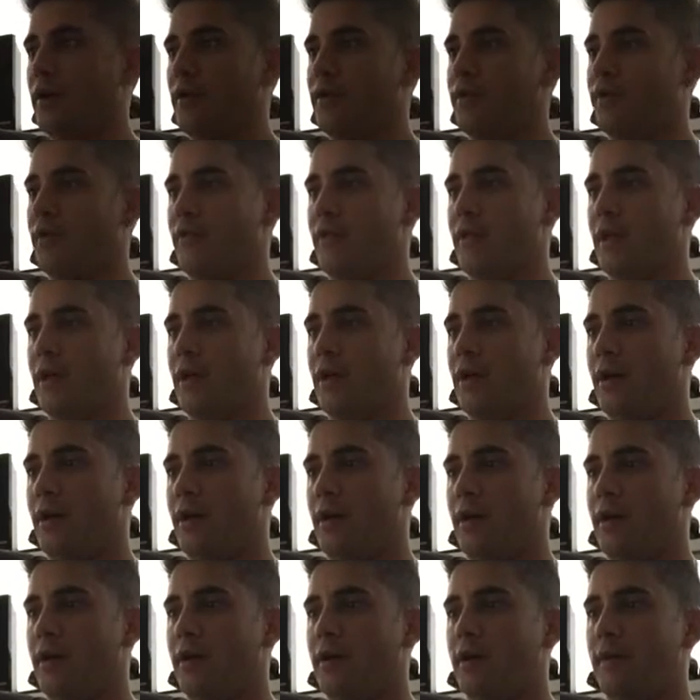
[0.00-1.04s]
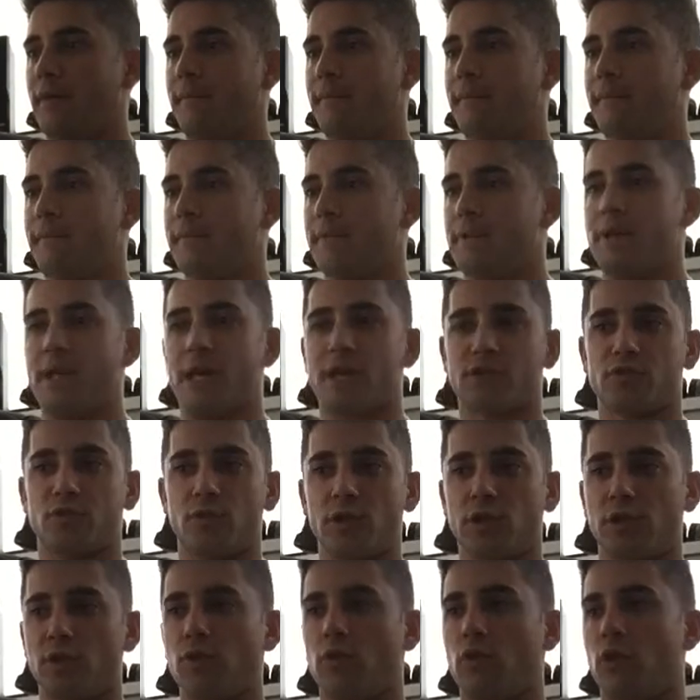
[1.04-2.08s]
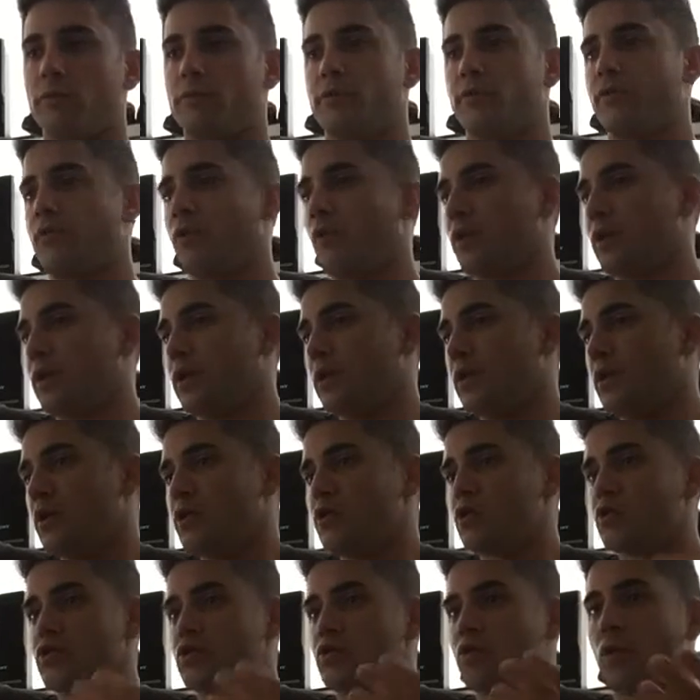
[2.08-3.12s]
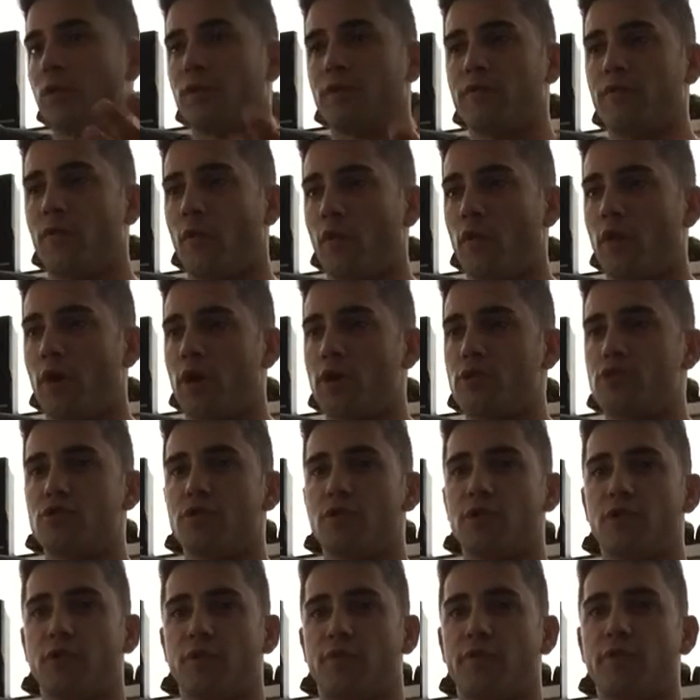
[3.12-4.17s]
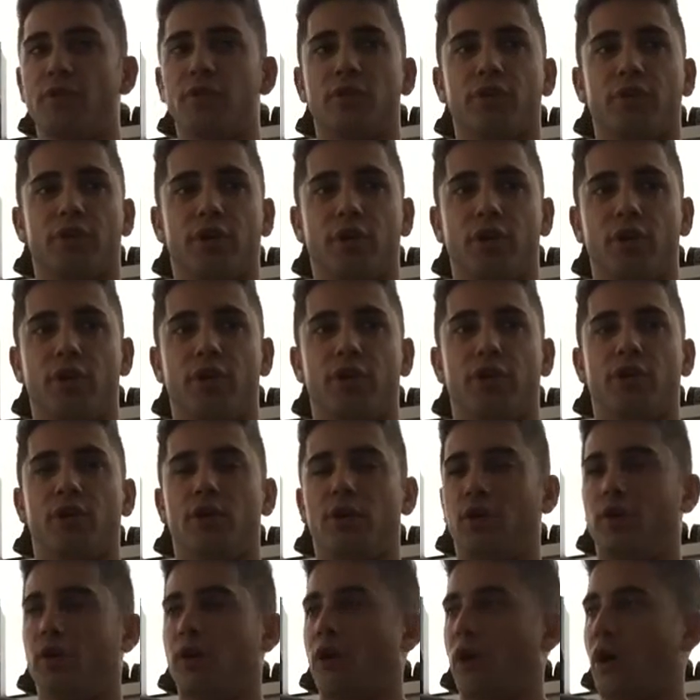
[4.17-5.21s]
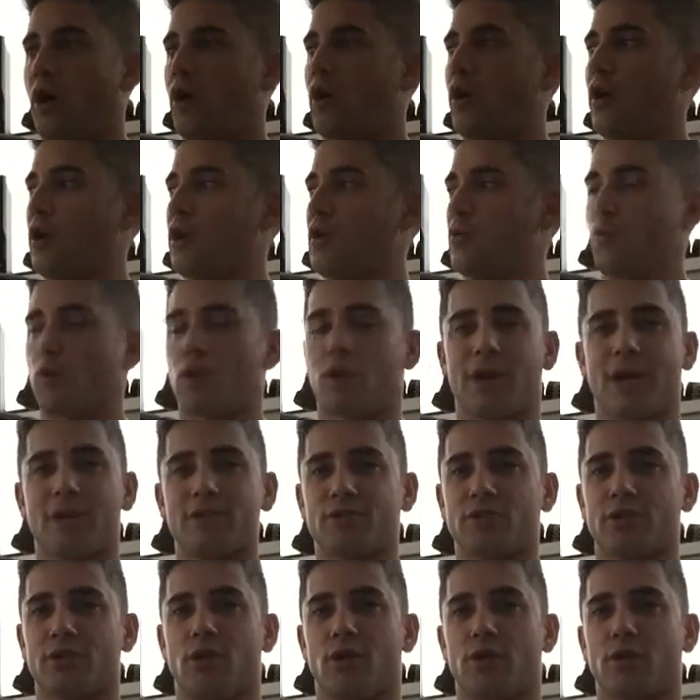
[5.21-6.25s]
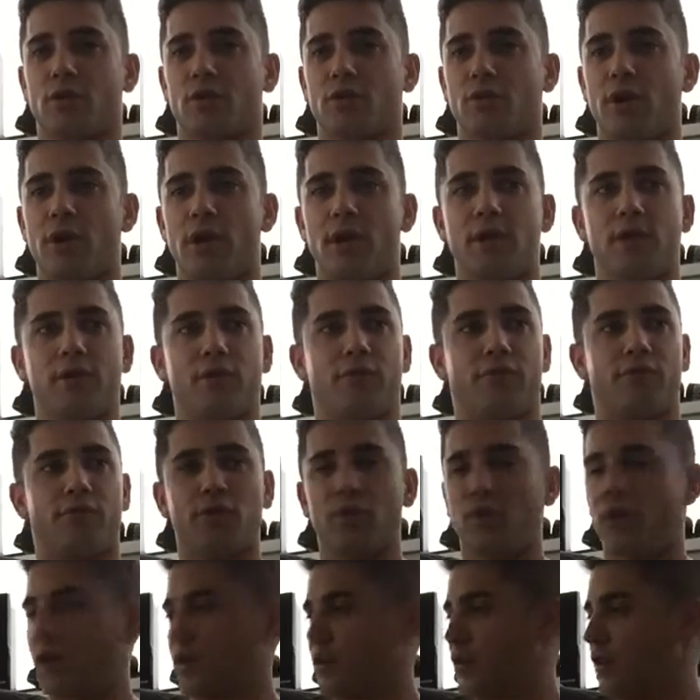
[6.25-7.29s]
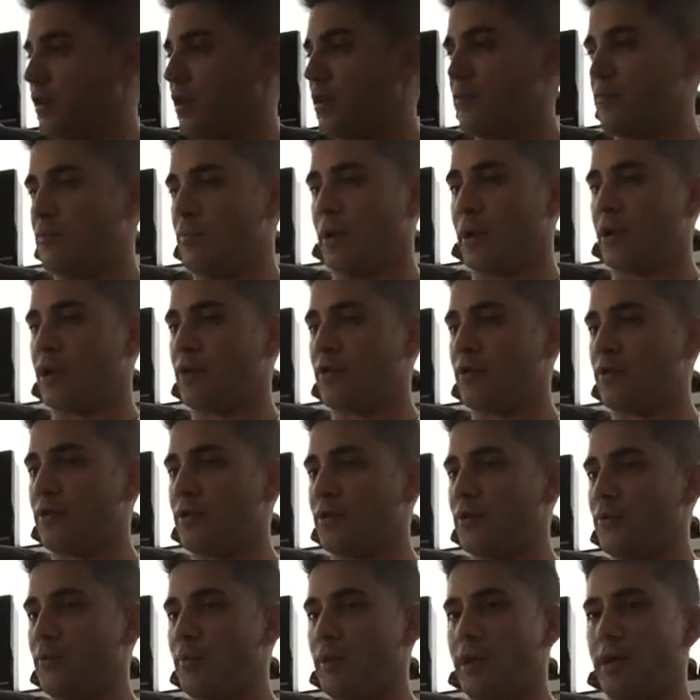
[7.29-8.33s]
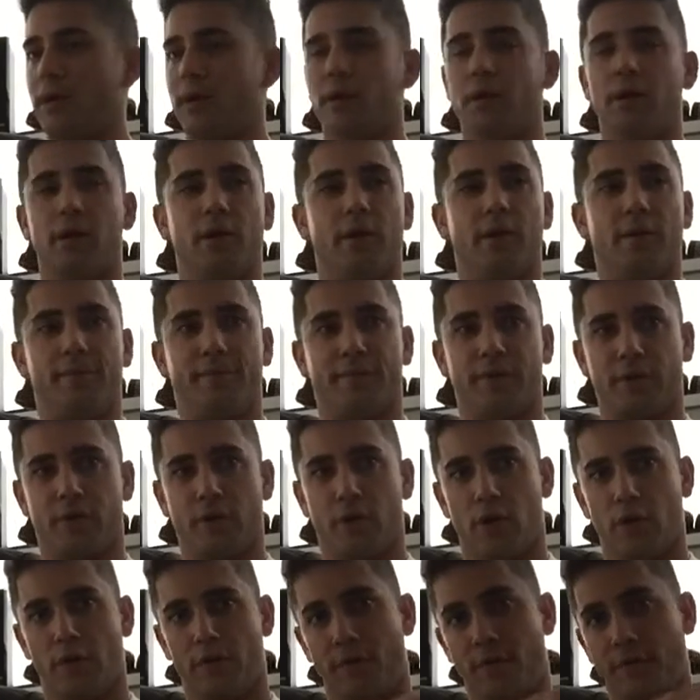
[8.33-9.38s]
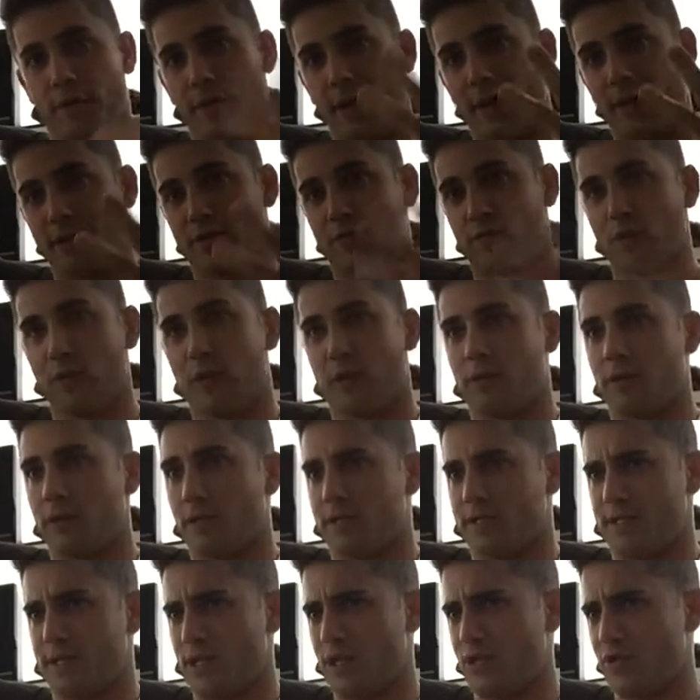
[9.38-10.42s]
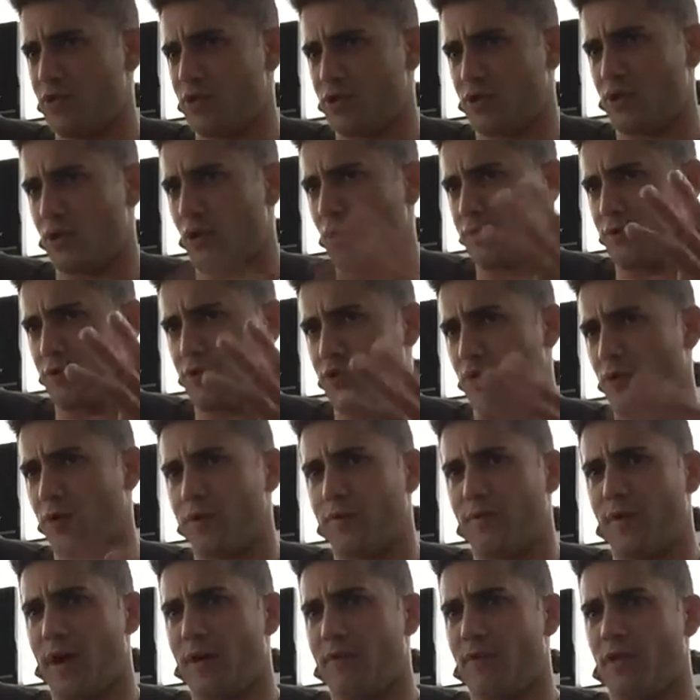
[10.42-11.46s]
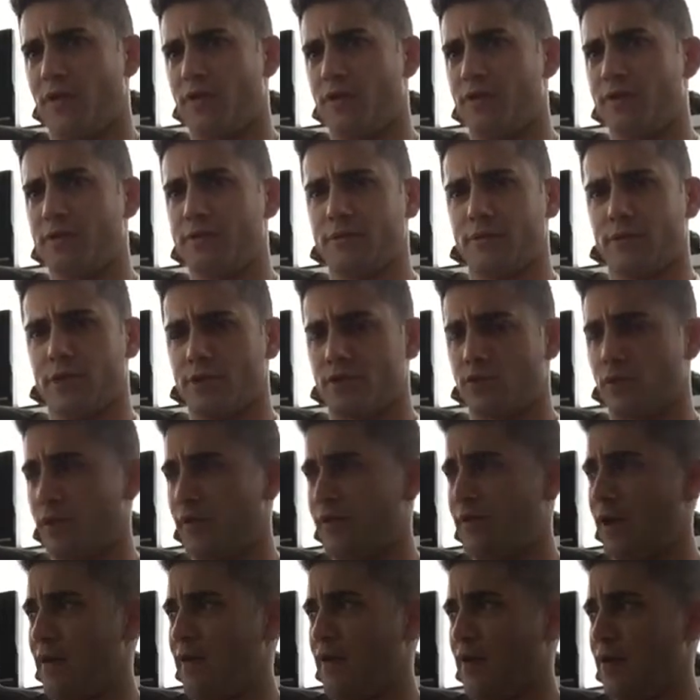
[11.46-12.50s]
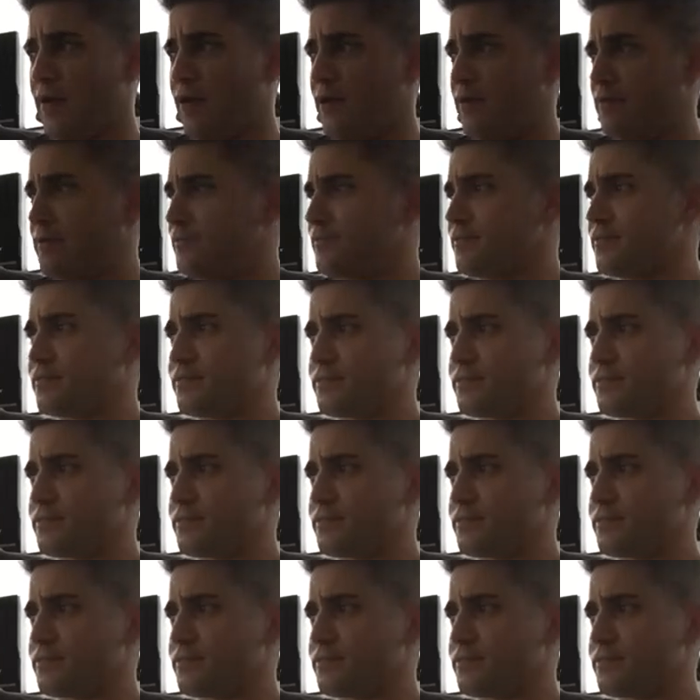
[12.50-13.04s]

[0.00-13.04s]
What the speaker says: So then the next week you go up to 2,400. You're feeling good. All right, workouts are going great. You feel like you're getting bigger a little bit. You know, and then the next week, let's say you just go up to 2,500. You're at 2,500.